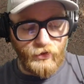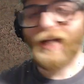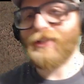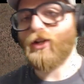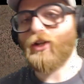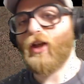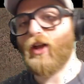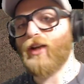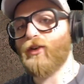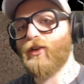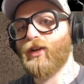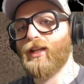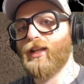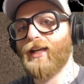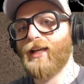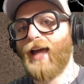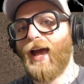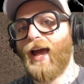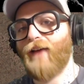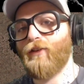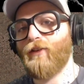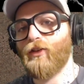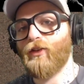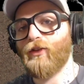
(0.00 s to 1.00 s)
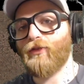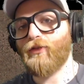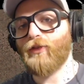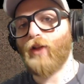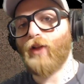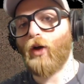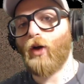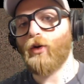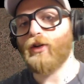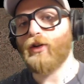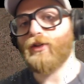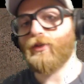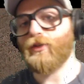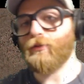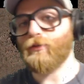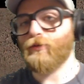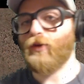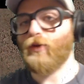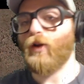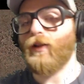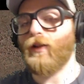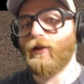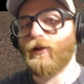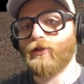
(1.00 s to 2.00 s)
That's all I really have on the floaters from
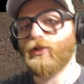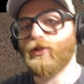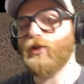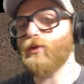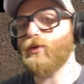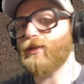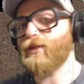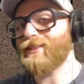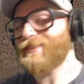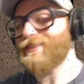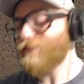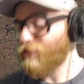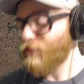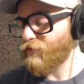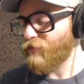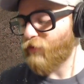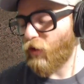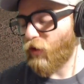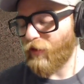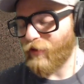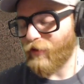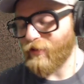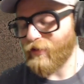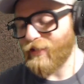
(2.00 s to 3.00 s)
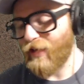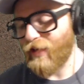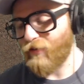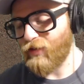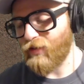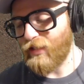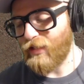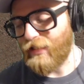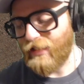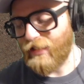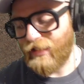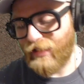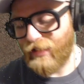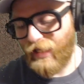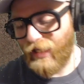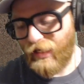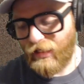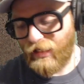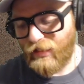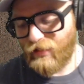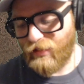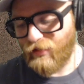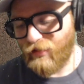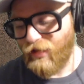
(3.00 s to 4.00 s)
Fallout 2 and Fallout
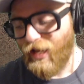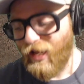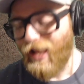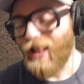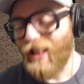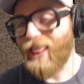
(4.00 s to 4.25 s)
76.